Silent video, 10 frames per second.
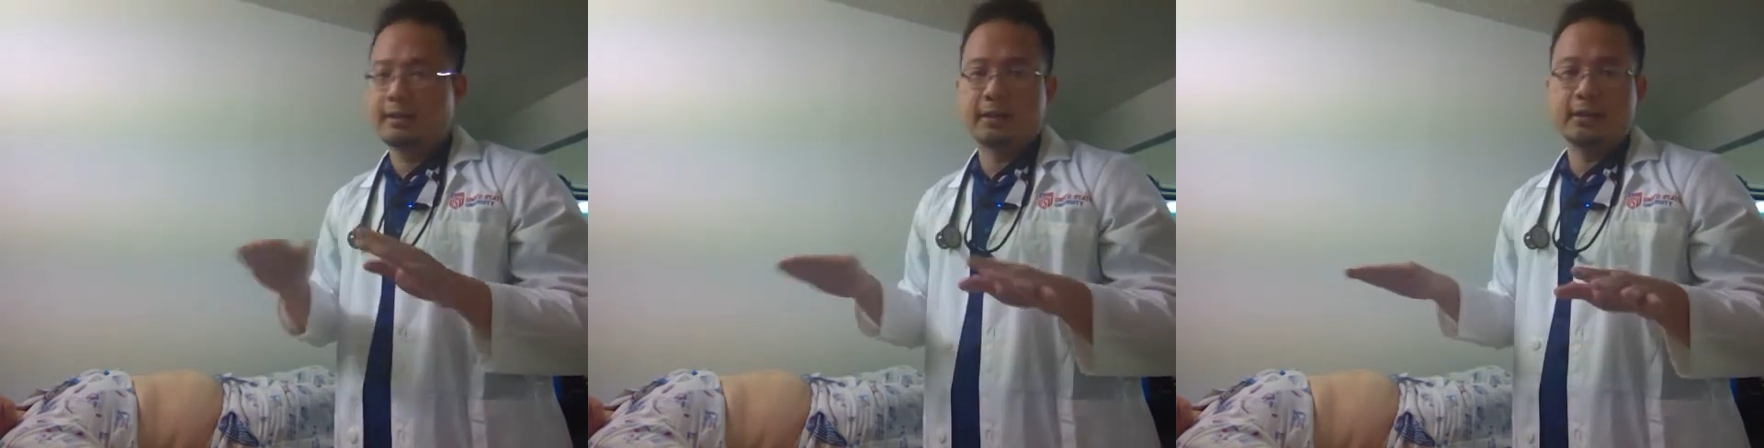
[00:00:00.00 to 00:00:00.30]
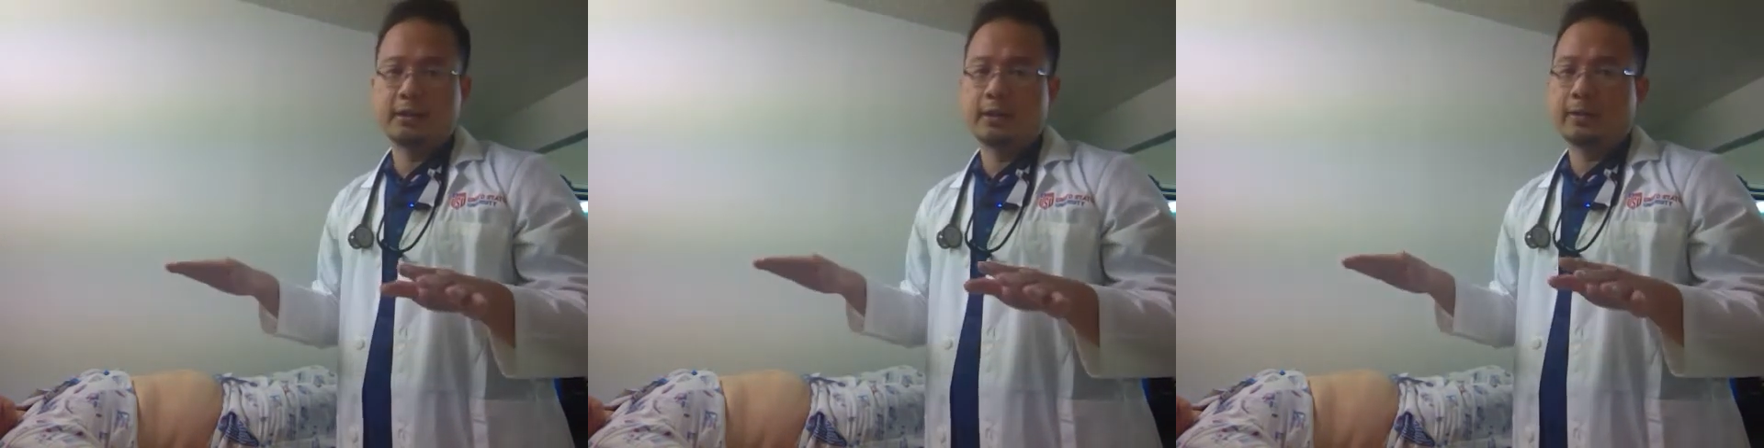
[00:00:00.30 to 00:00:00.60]

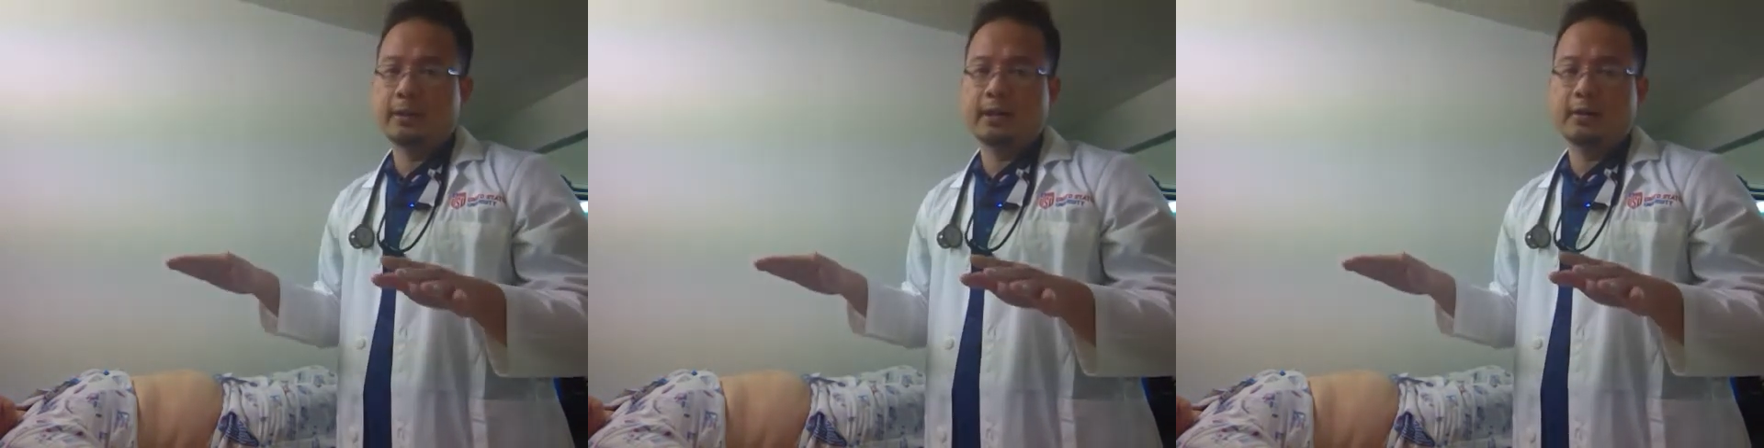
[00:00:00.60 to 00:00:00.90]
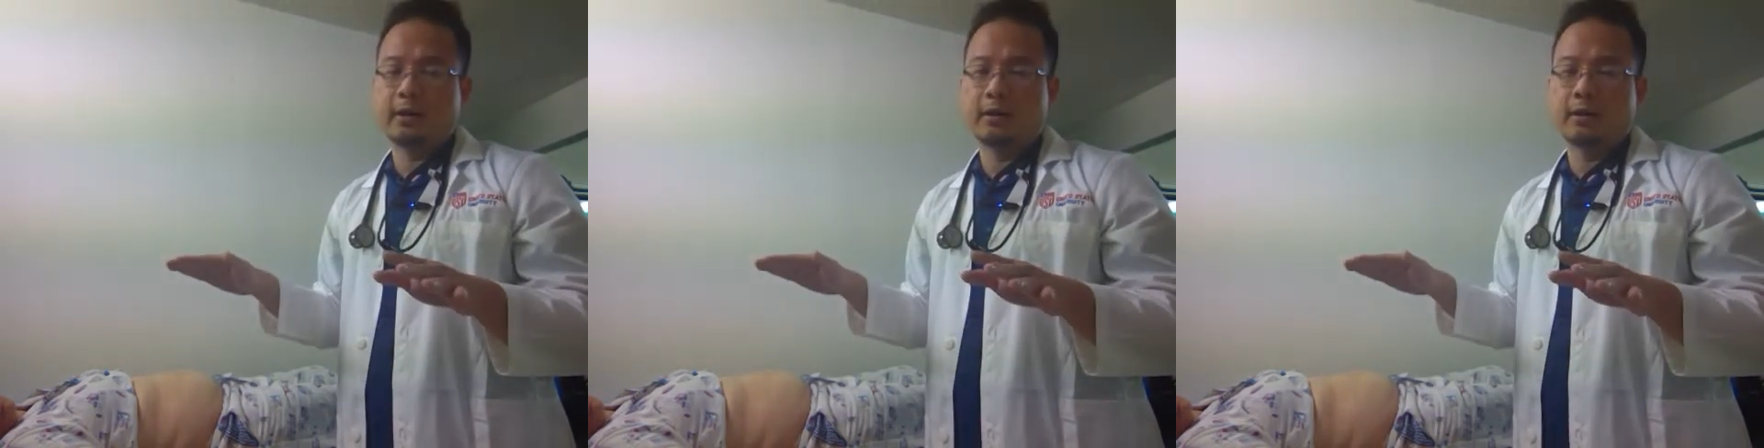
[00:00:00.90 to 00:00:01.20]
continue like
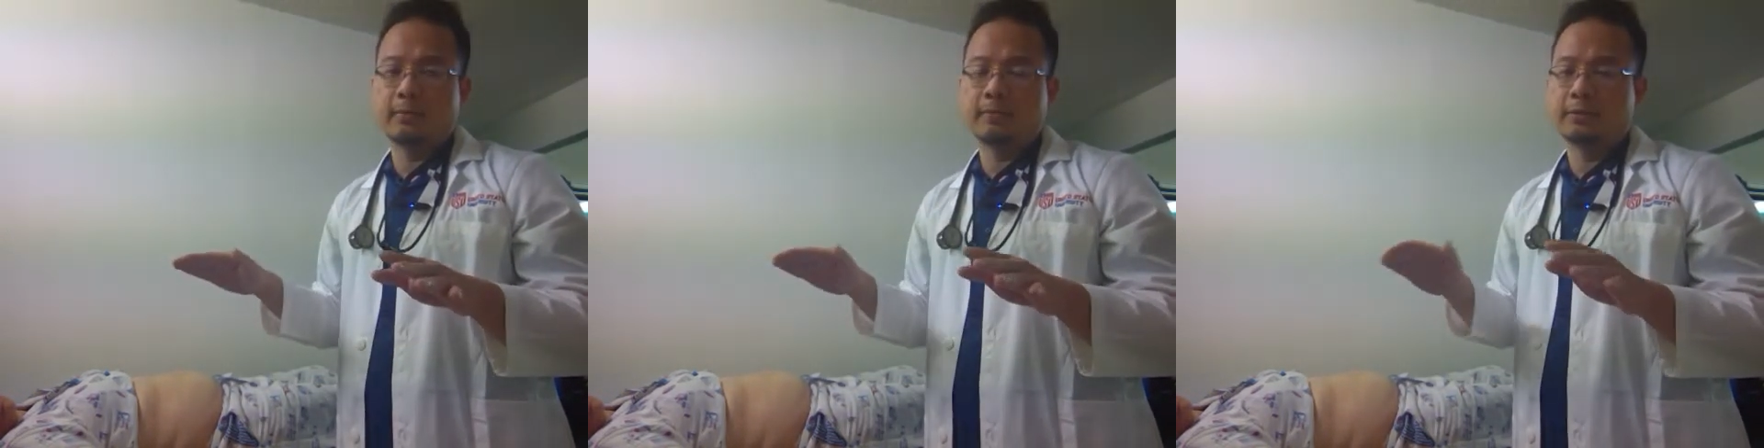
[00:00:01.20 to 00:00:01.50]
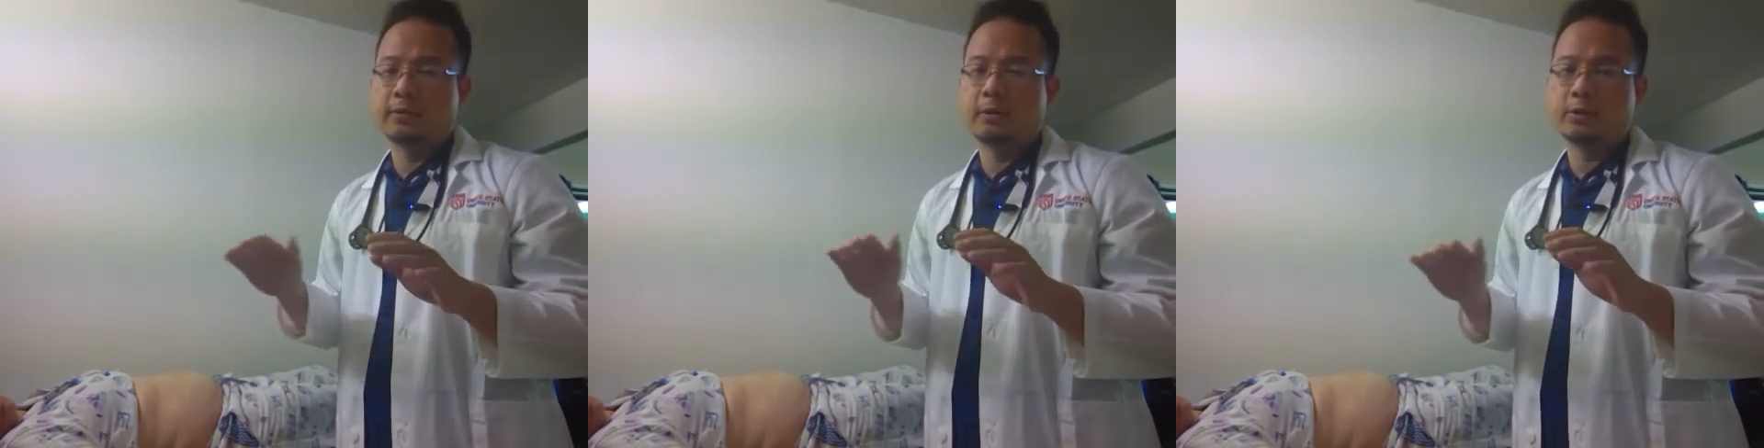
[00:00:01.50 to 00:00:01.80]
no